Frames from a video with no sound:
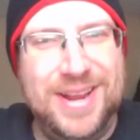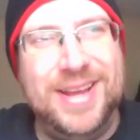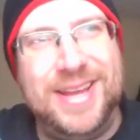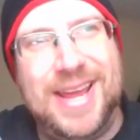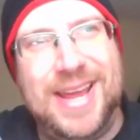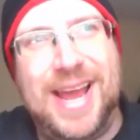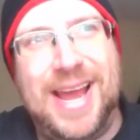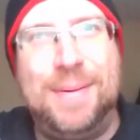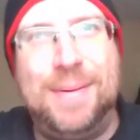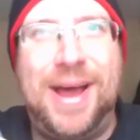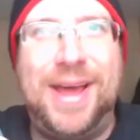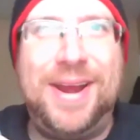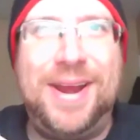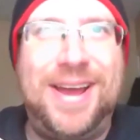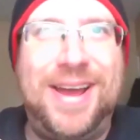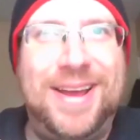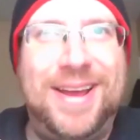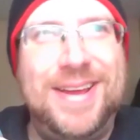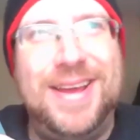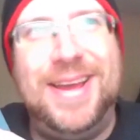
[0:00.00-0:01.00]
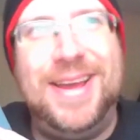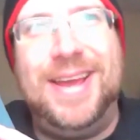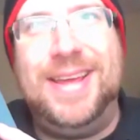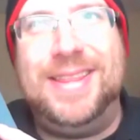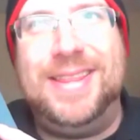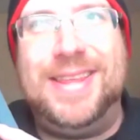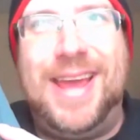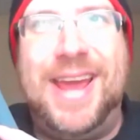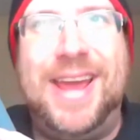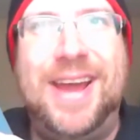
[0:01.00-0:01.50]
Yeah, I,
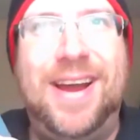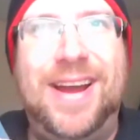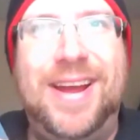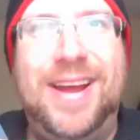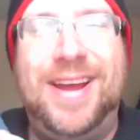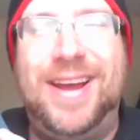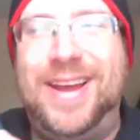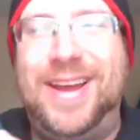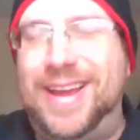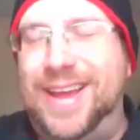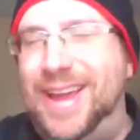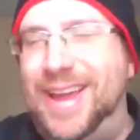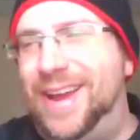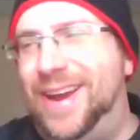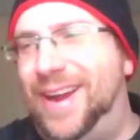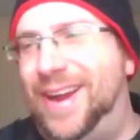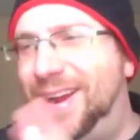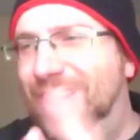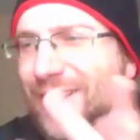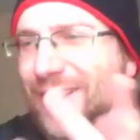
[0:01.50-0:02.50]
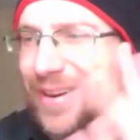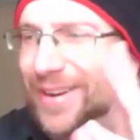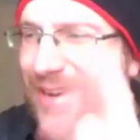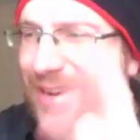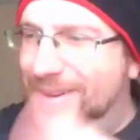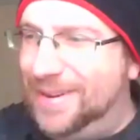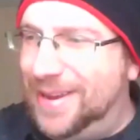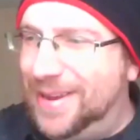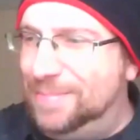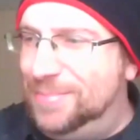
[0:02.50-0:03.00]
AI AI art.
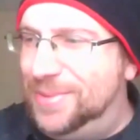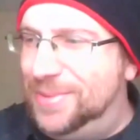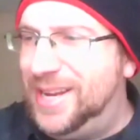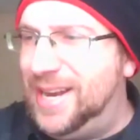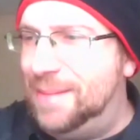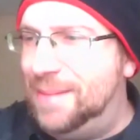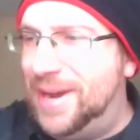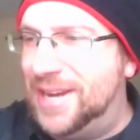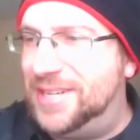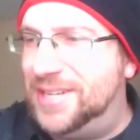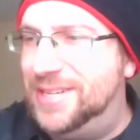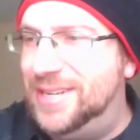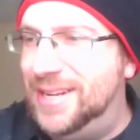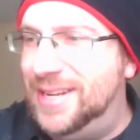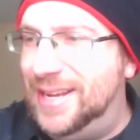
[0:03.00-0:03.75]
I, am thinking I might.